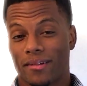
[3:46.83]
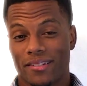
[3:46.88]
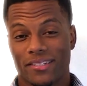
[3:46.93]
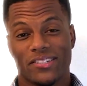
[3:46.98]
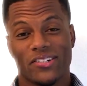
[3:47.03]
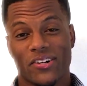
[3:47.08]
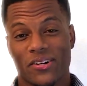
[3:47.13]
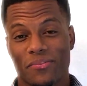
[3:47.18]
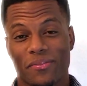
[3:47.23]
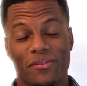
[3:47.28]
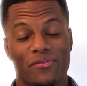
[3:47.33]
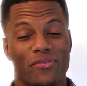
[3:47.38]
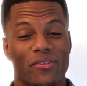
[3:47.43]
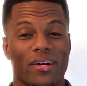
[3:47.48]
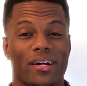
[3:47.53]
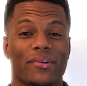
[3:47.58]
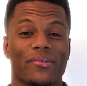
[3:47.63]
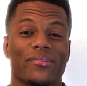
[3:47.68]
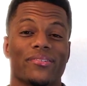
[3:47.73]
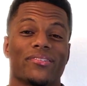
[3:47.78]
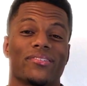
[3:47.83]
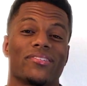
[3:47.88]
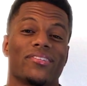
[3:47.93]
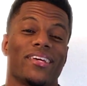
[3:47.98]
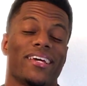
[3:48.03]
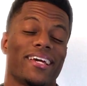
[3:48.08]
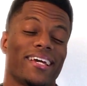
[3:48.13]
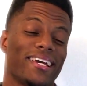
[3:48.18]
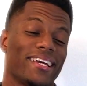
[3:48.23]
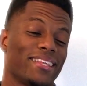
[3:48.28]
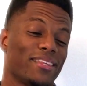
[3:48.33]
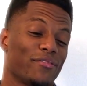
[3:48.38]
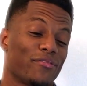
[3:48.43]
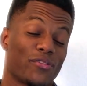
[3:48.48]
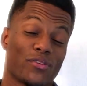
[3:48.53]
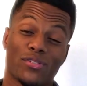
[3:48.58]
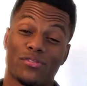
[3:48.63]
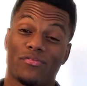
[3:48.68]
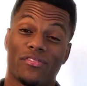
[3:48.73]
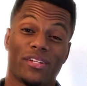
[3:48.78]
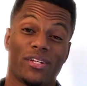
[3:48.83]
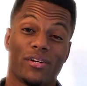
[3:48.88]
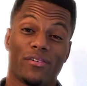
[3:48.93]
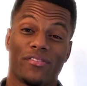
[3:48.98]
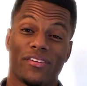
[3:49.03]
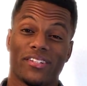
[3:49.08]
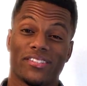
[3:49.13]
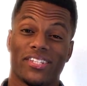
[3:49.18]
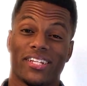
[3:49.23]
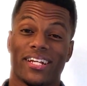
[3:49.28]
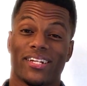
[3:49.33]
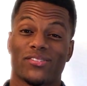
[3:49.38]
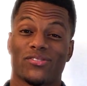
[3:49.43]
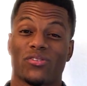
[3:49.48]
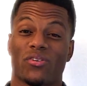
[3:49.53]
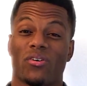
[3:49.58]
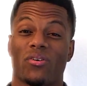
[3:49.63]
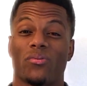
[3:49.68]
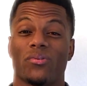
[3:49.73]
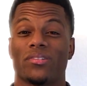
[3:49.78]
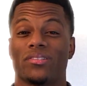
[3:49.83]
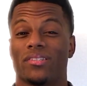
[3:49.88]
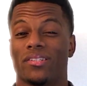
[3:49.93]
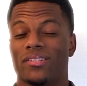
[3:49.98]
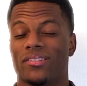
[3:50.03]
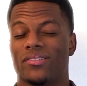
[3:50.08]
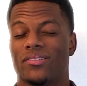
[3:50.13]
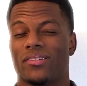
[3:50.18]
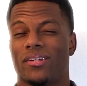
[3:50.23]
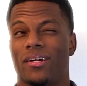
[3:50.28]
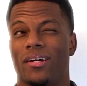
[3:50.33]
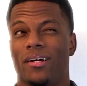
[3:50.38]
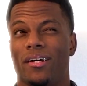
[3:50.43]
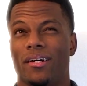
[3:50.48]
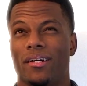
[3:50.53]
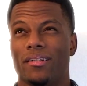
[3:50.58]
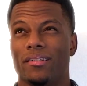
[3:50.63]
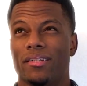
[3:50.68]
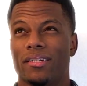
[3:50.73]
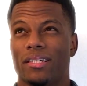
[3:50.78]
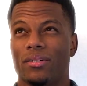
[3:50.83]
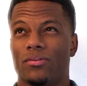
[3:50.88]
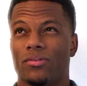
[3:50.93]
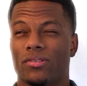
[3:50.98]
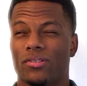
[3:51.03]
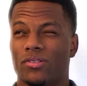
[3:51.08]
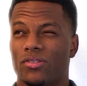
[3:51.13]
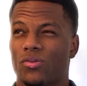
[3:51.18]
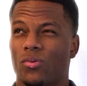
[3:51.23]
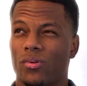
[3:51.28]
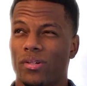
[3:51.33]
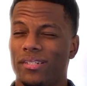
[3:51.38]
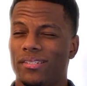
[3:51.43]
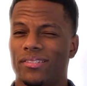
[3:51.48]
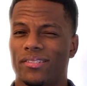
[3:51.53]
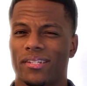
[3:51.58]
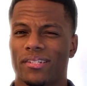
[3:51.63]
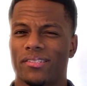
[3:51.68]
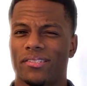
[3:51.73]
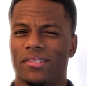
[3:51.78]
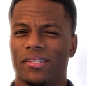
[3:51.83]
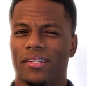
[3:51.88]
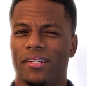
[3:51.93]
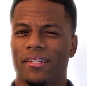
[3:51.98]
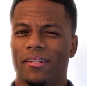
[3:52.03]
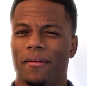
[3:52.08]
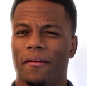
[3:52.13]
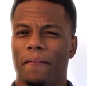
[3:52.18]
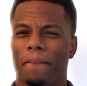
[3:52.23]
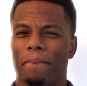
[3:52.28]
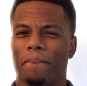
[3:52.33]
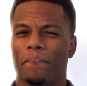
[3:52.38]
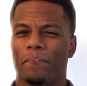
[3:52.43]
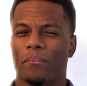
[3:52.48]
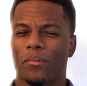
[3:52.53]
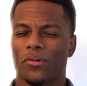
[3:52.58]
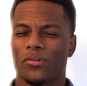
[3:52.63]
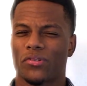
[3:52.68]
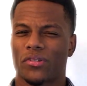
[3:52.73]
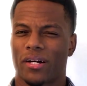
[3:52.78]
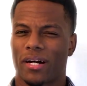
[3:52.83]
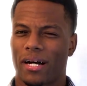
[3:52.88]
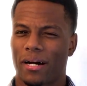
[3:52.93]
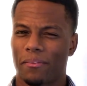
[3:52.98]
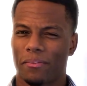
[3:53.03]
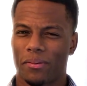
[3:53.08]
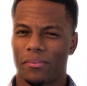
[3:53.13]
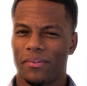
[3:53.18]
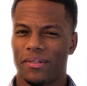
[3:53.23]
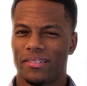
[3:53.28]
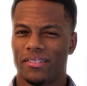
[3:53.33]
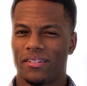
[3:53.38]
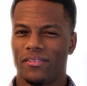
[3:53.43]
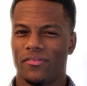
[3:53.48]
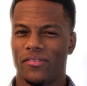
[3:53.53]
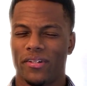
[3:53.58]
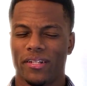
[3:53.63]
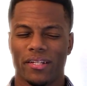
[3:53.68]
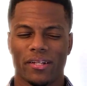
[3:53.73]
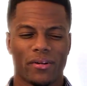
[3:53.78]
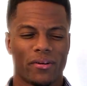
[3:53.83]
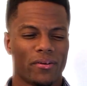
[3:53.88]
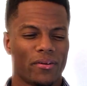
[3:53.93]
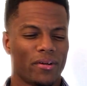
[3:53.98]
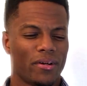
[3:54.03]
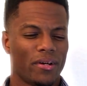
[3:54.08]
Jeremy Fragrance. And the first video of his that I saw was his, I think it was his 2016 most complimented video.